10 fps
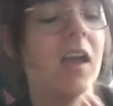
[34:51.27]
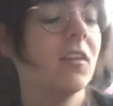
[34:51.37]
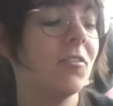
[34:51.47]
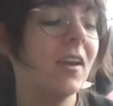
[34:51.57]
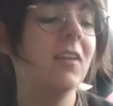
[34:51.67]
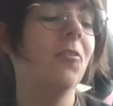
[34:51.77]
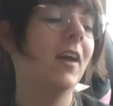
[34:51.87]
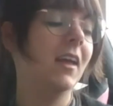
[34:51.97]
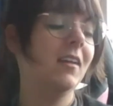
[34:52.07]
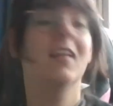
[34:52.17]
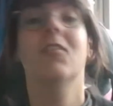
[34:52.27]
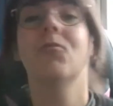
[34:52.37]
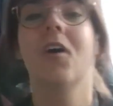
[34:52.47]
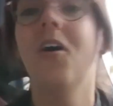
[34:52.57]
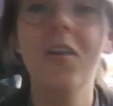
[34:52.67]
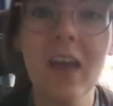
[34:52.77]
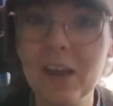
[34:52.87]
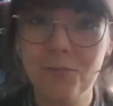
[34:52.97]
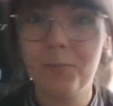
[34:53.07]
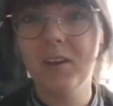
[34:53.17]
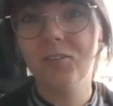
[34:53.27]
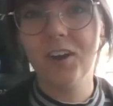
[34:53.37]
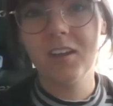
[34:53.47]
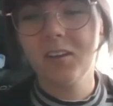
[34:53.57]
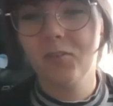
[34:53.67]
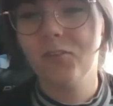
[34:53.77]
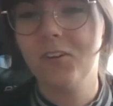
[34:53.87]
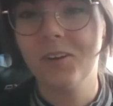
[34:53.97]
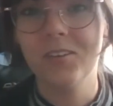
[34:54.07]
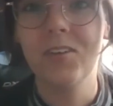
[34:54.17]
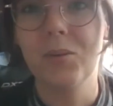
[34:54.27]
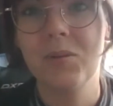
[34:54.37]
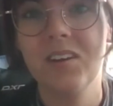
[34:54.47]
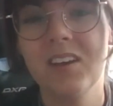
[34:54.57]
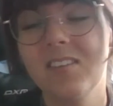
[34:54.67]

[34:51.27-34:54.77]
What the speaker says: So anyway, that's all I've been drinking for the last couple of days.